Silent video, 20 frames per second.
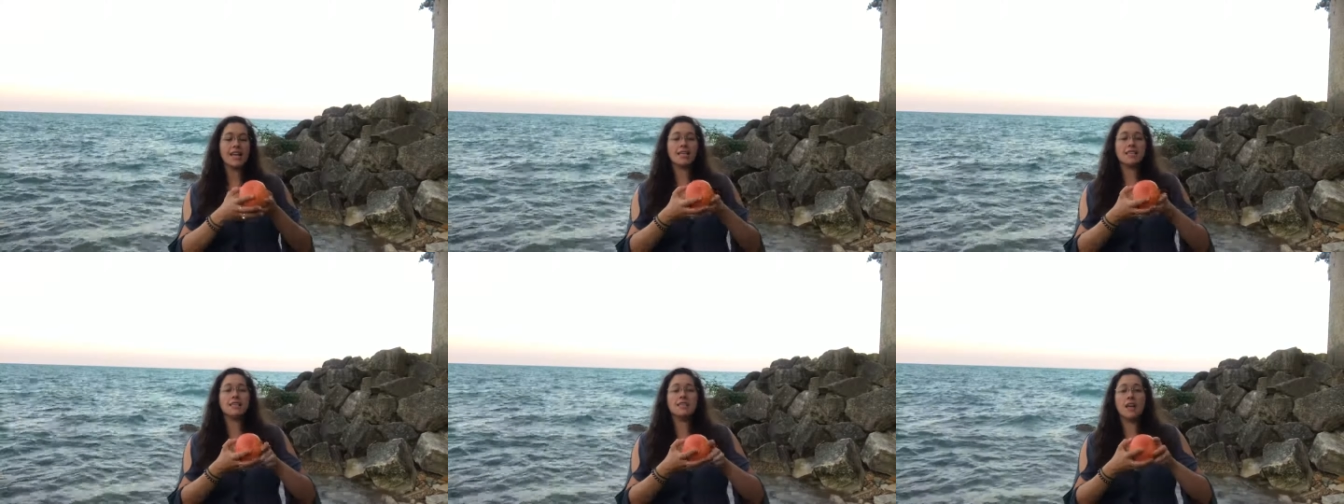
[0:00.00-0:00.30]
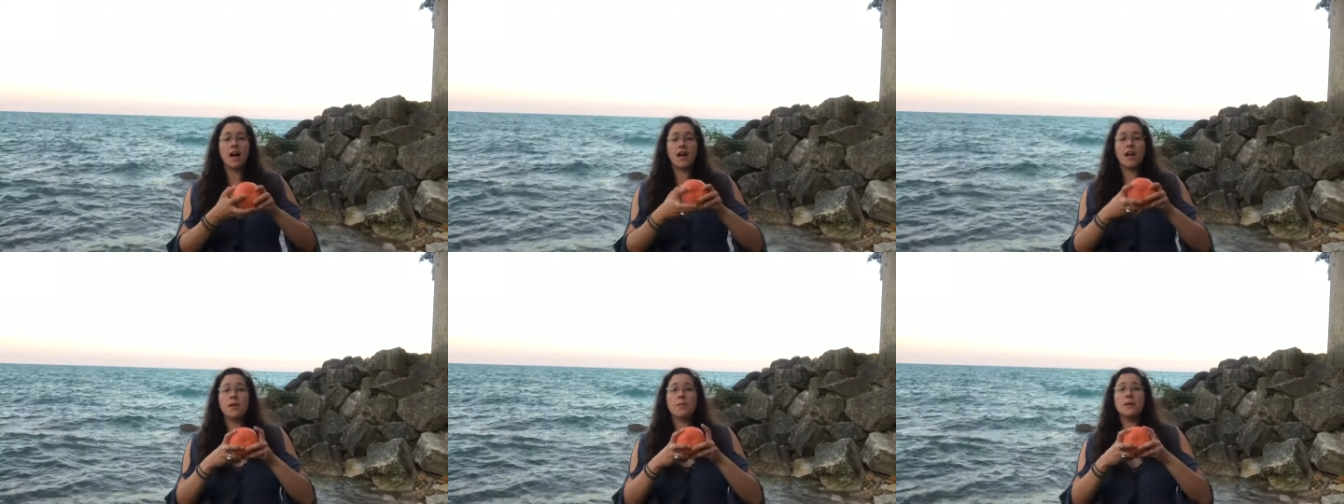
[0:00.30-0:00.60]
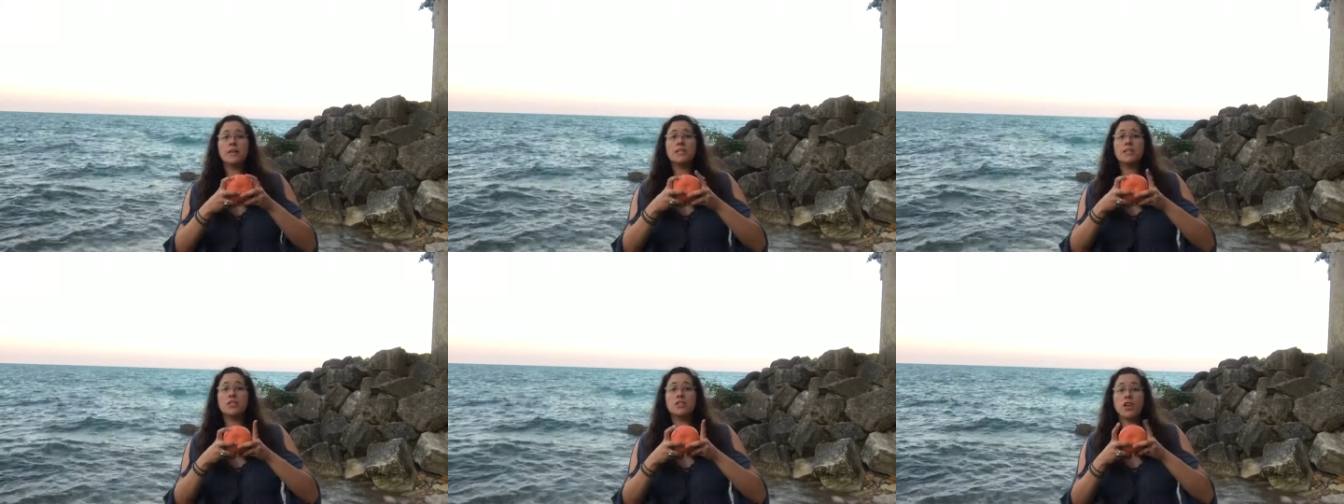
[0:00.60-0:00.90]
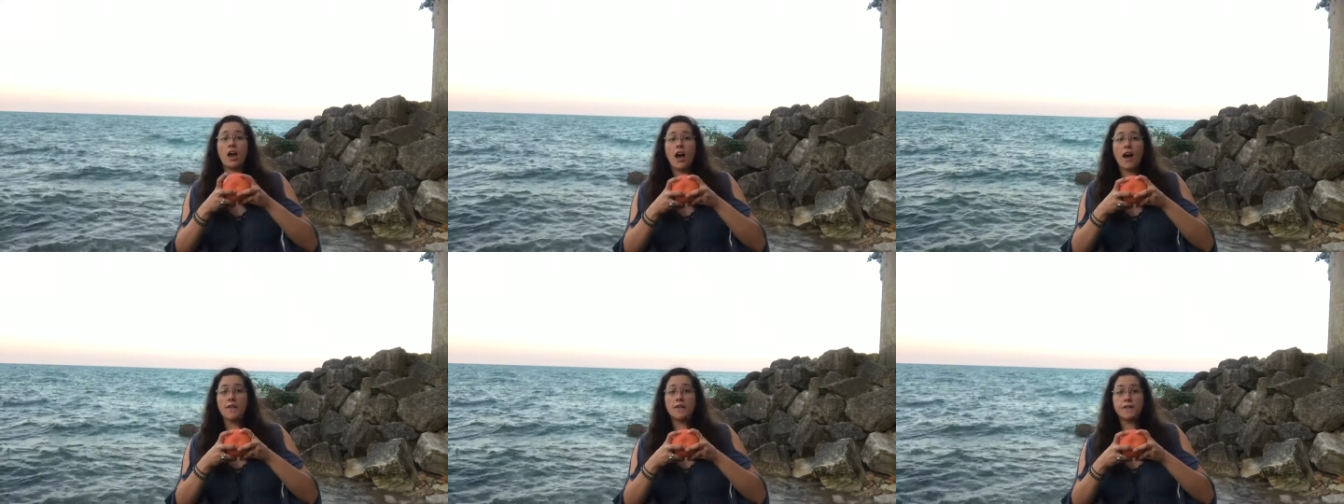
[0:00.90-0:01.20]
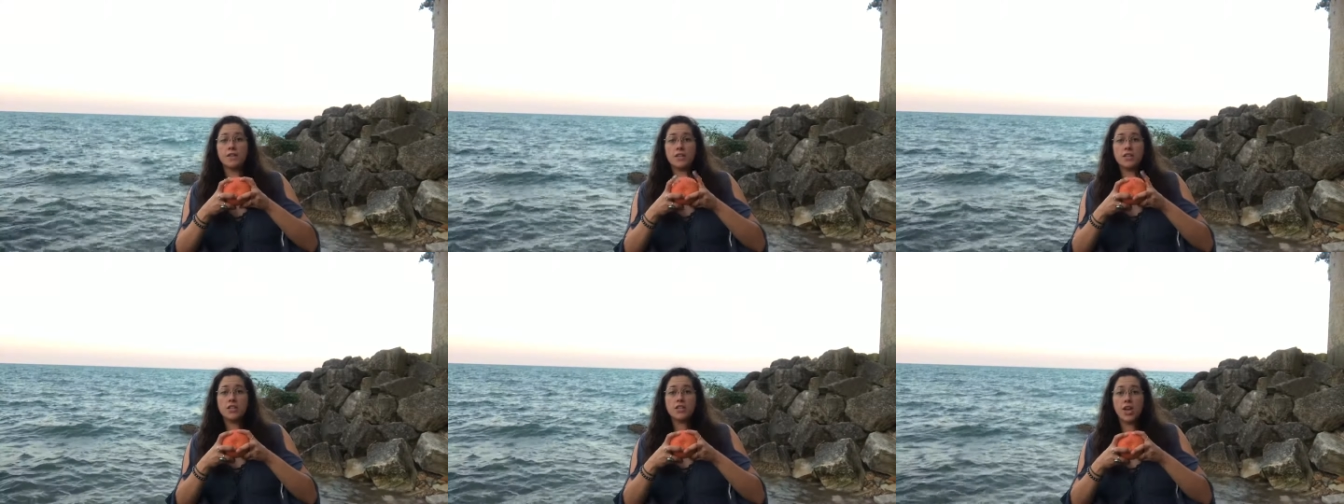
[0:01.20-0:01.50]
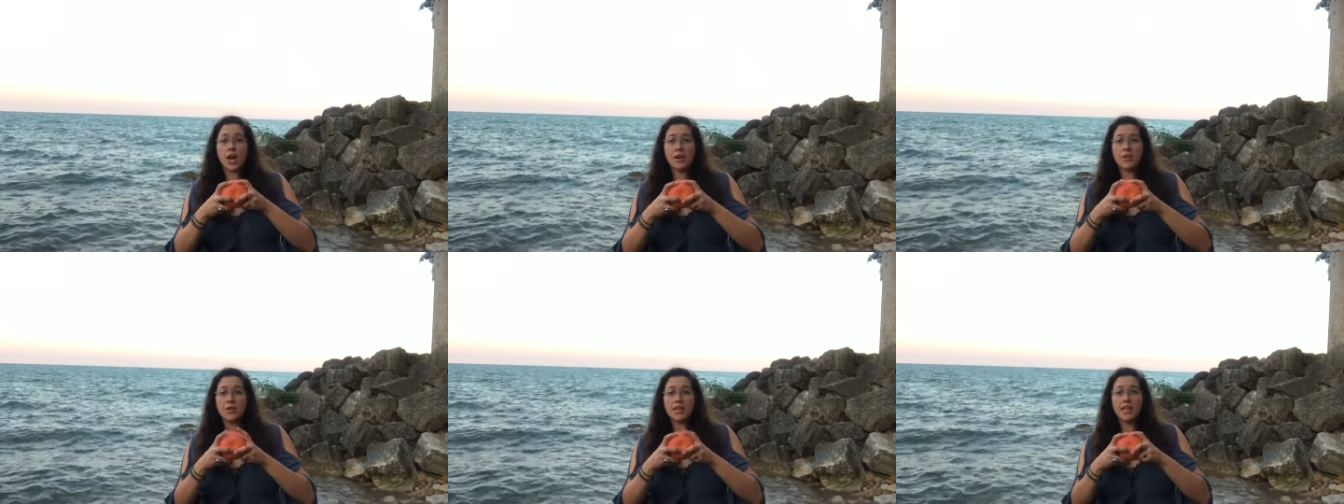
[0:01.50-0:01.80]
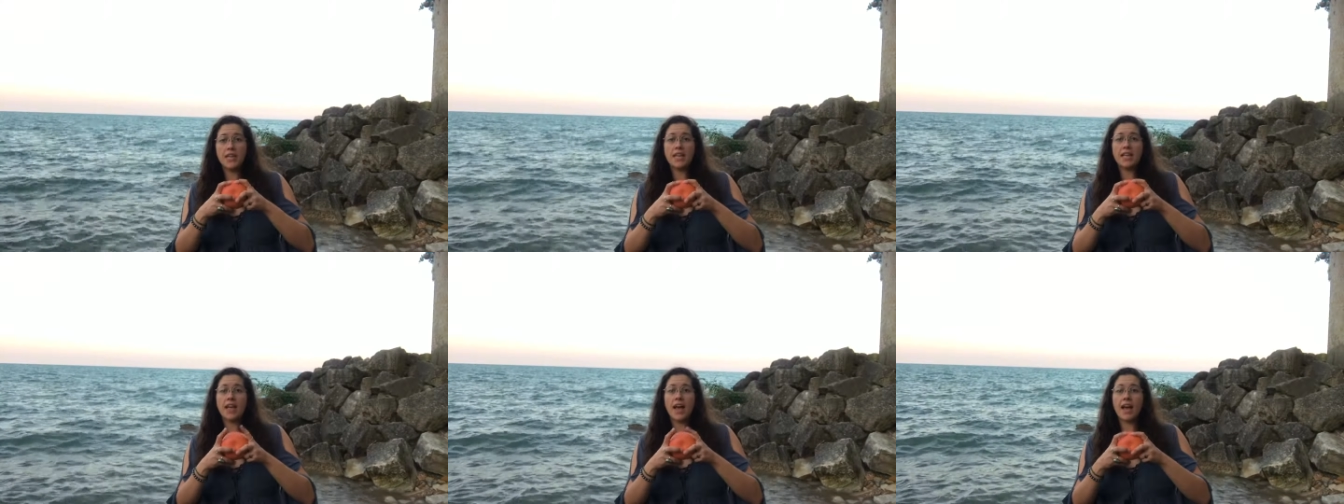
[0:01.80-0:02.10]
it's gonna be softer
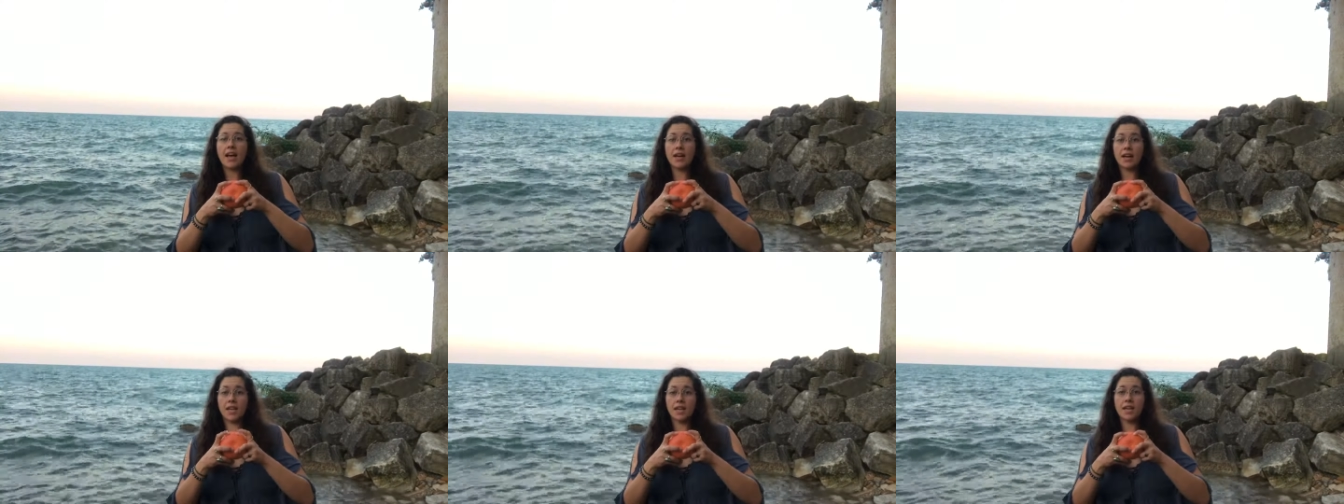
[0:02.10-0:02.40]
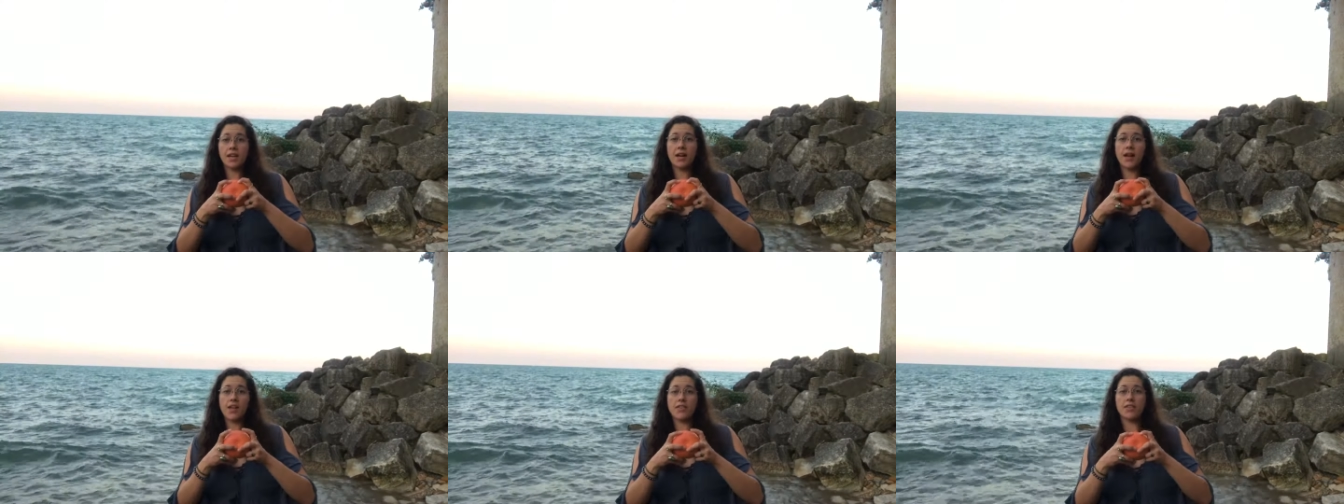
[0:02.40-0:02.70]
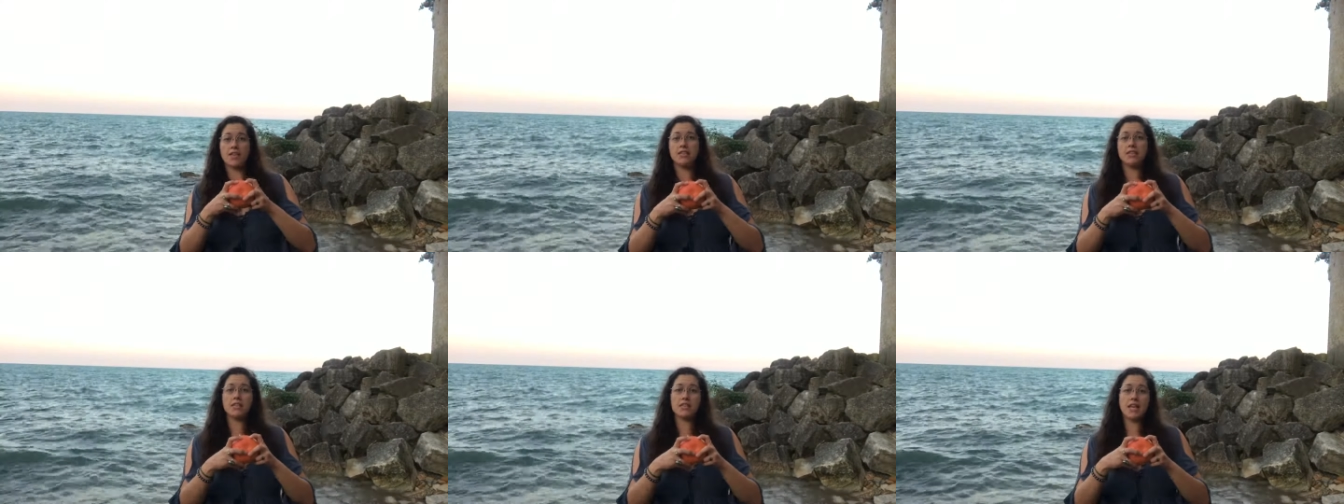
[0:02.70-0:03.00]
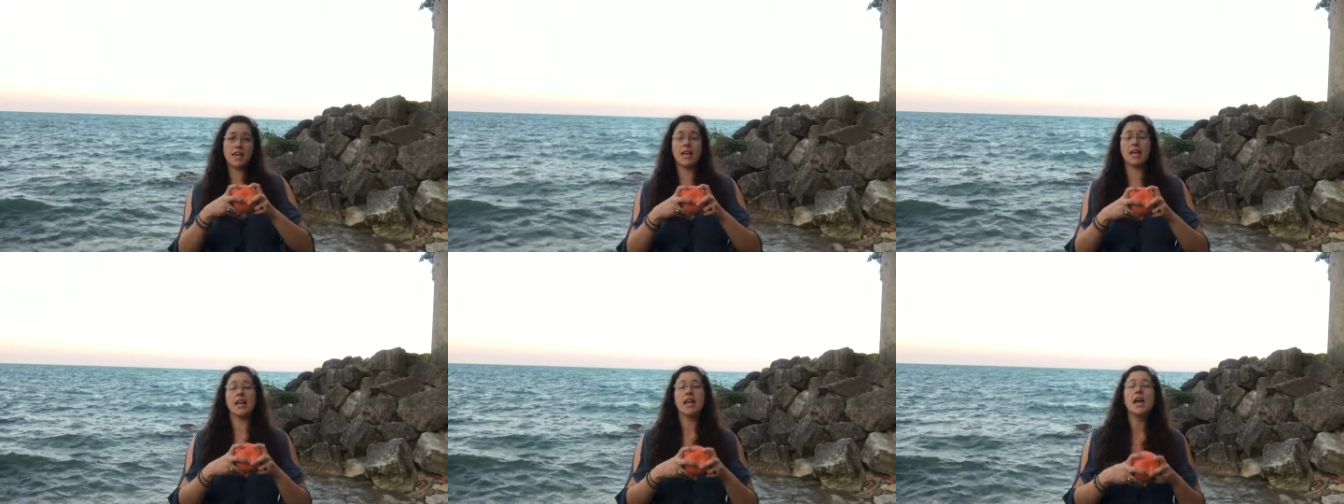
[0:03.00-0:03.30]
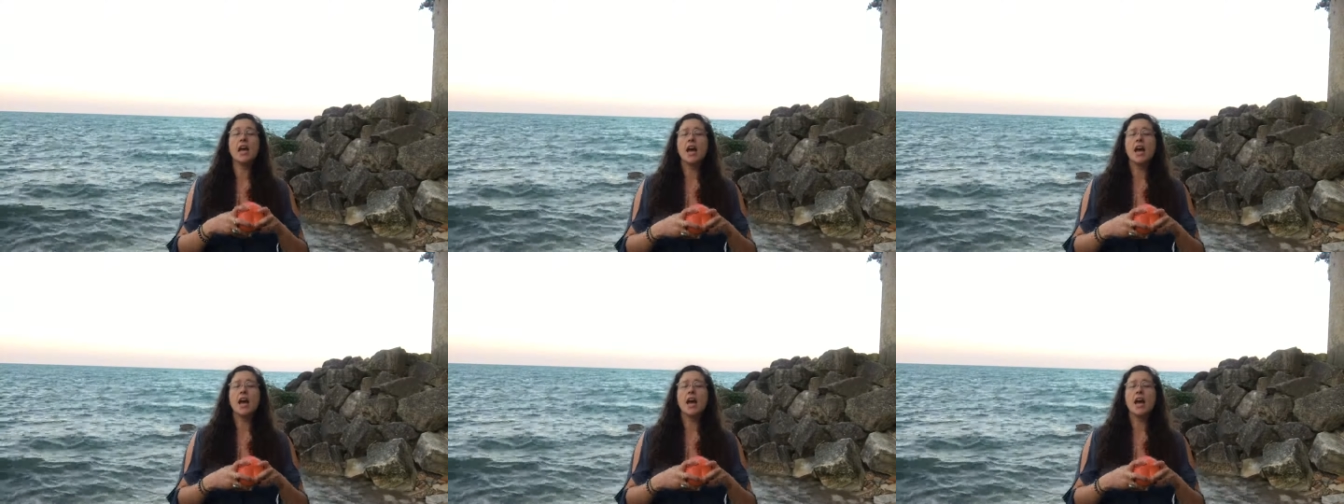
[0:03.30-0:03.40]
generally, like here on the skin.